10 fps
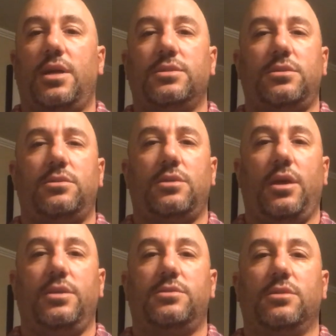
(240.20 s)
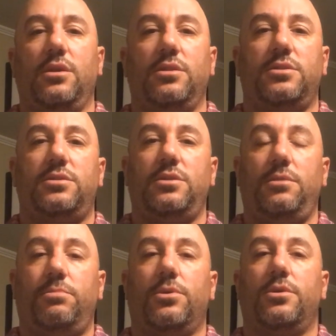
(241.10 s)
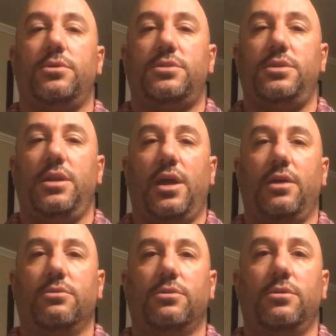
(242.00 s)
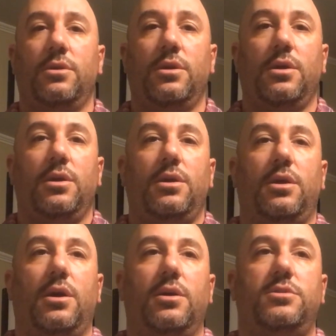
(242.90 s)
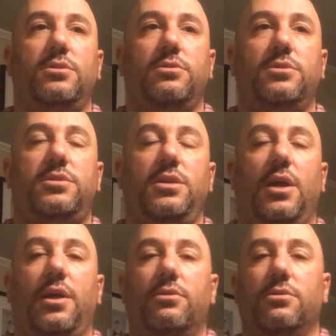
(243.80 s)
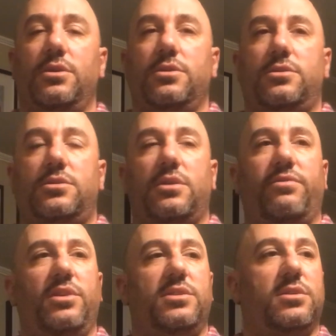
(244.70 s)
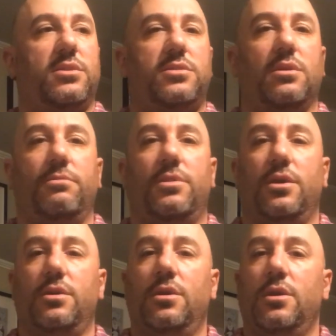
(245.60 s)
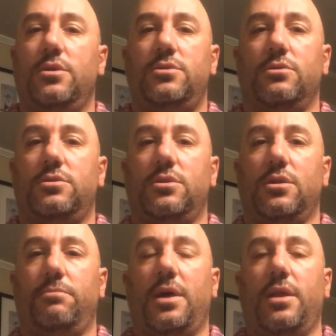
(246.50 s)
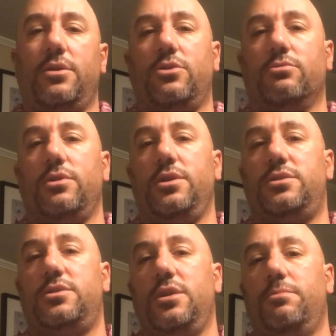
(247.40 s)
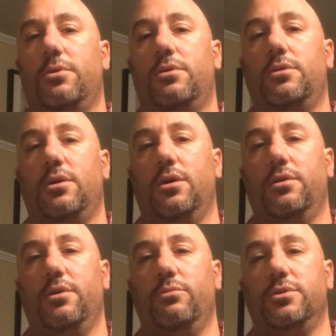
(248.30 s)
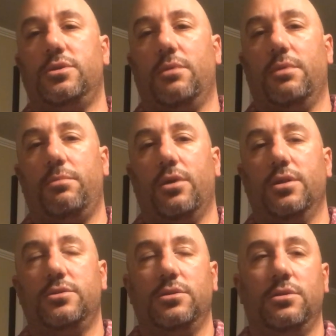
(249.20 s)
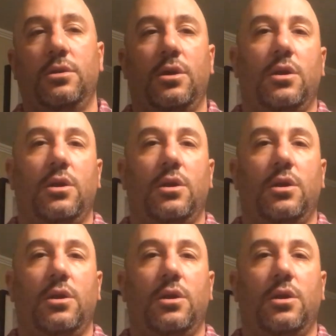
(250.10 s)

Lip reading: it has a slightly steeper seat angle. So the seat angle is 76 something. So it's about a degree steeper than what's on my Bronson.